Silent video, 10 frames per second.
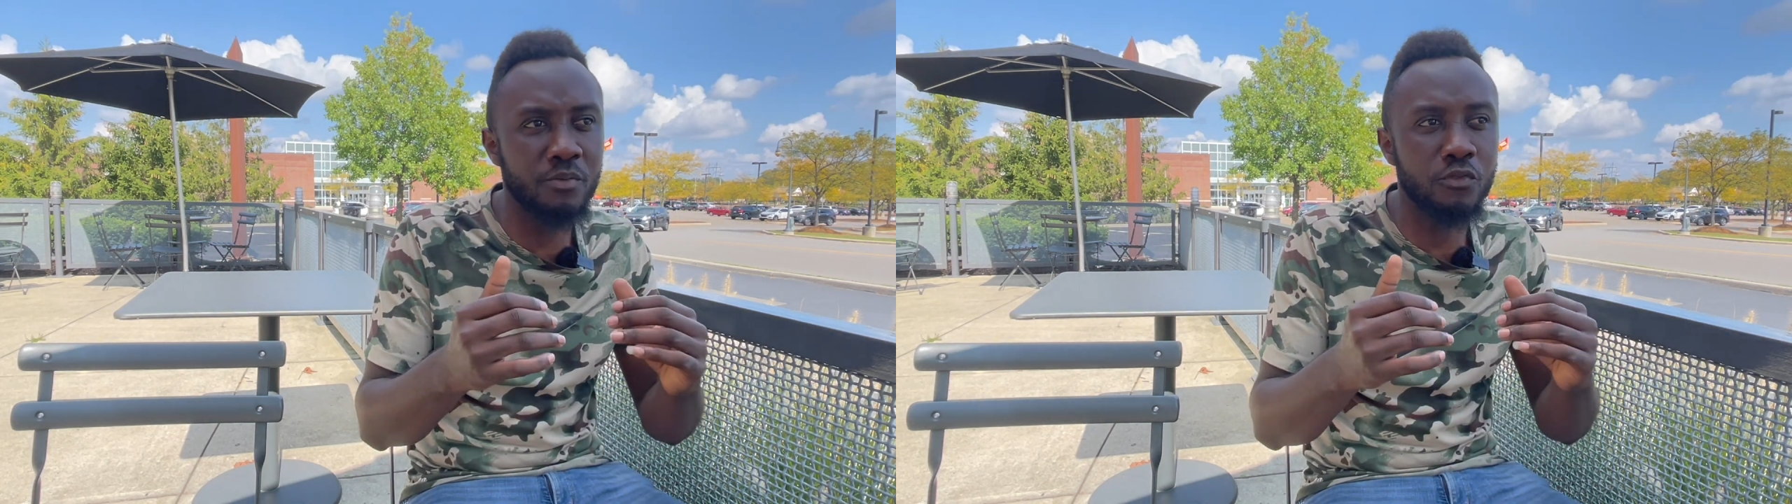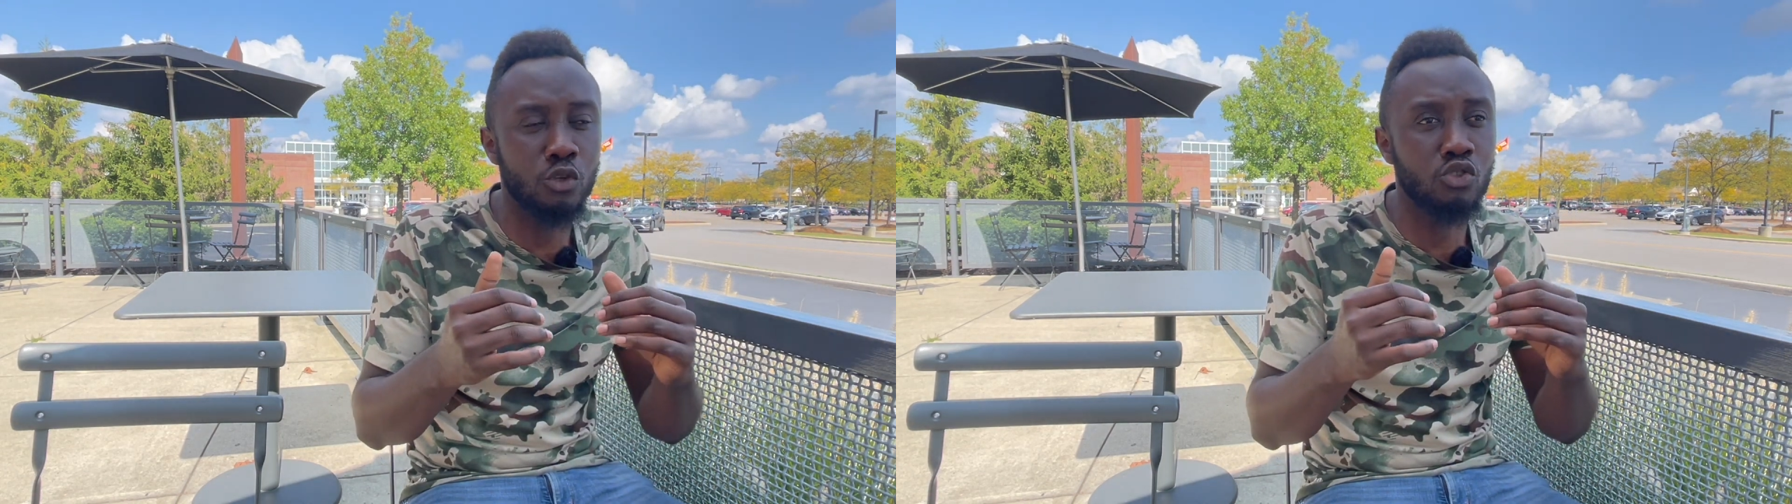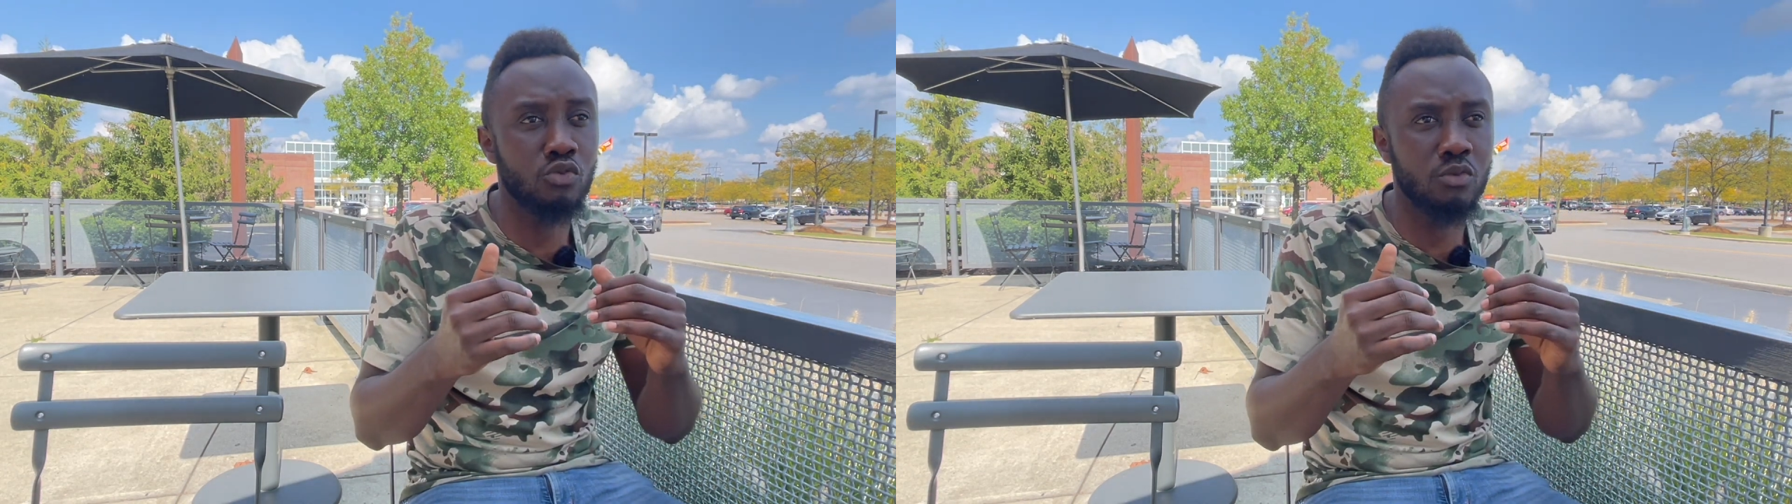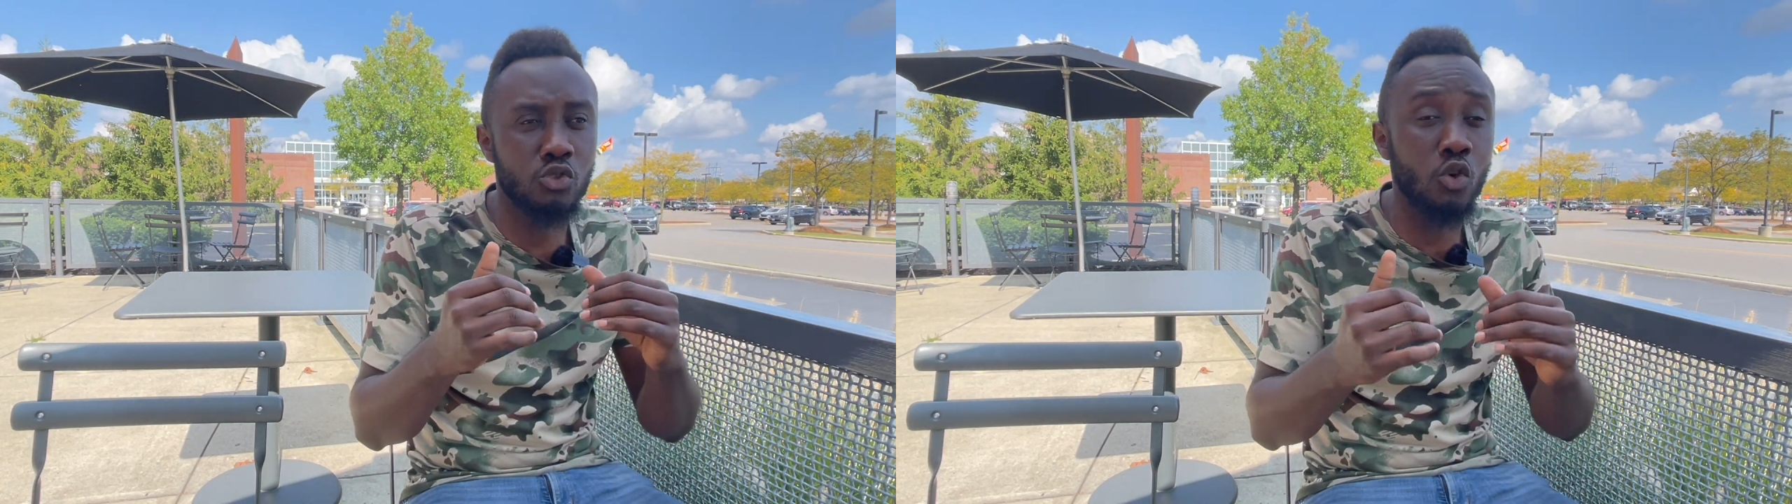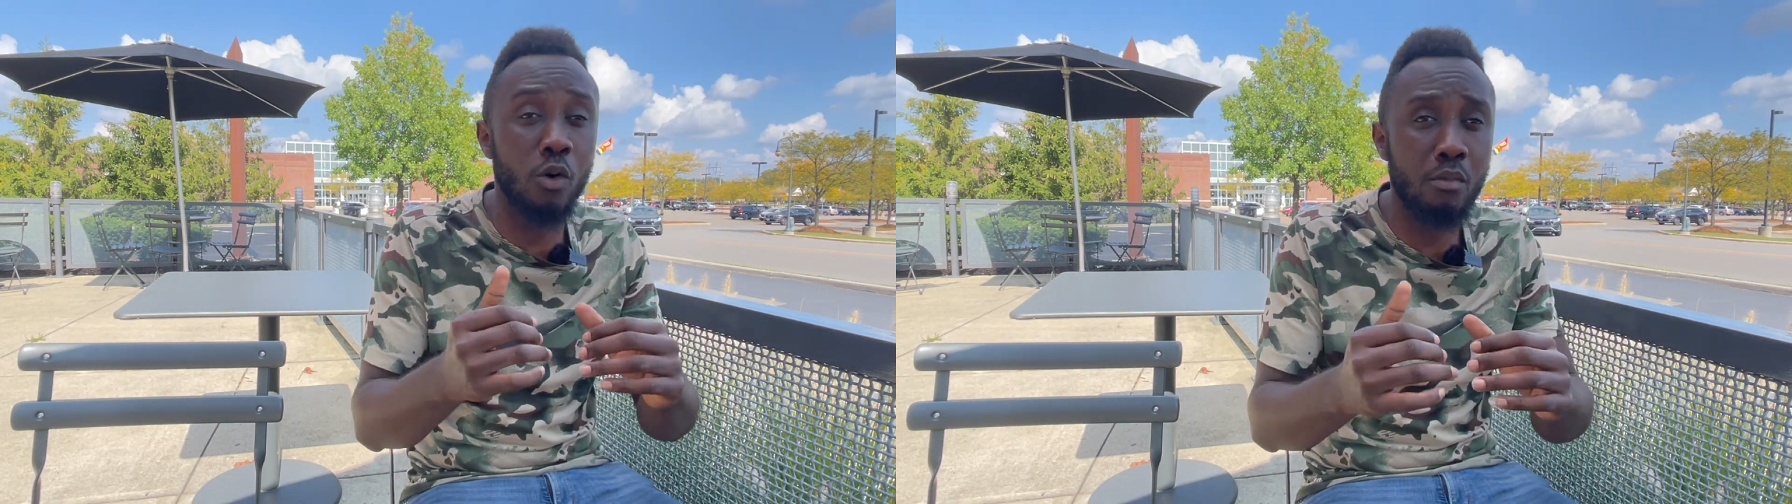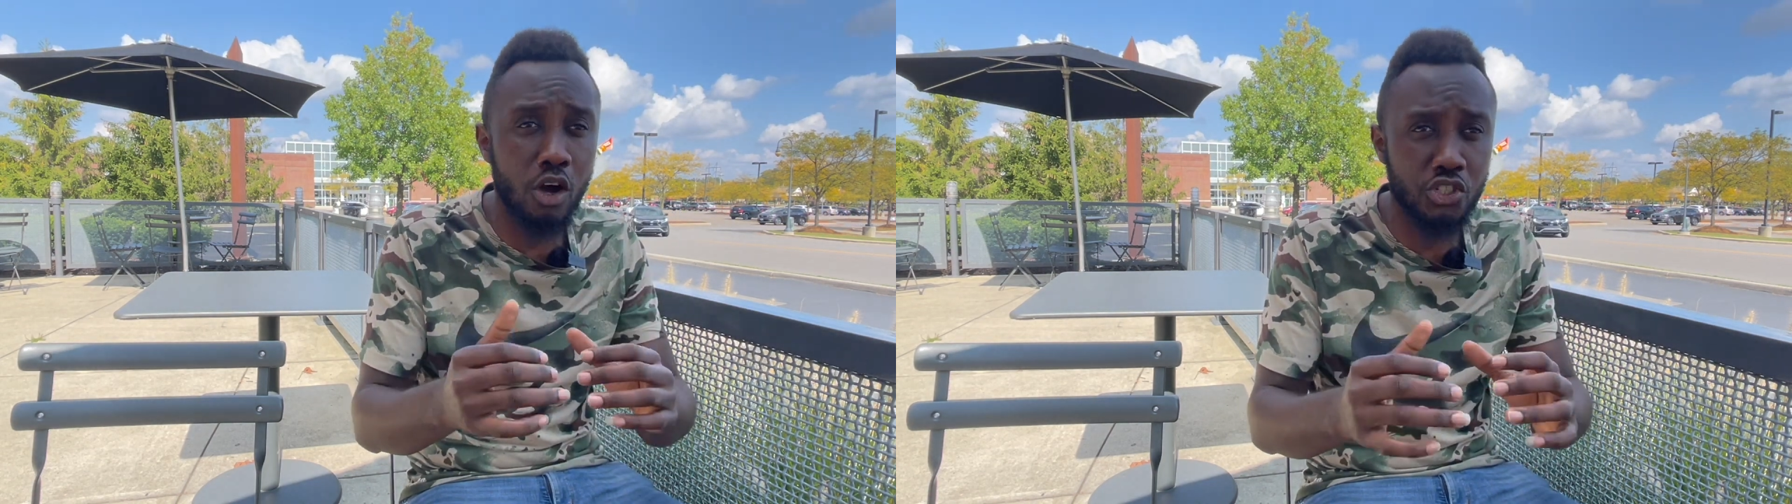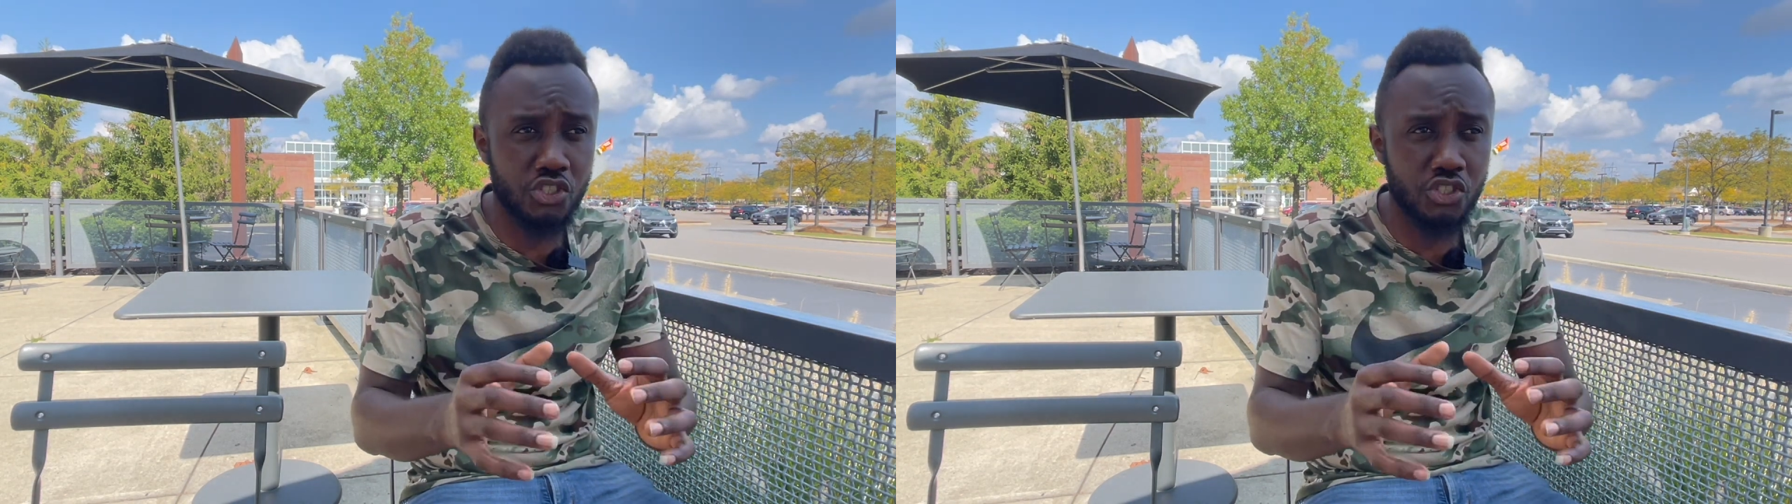for so much,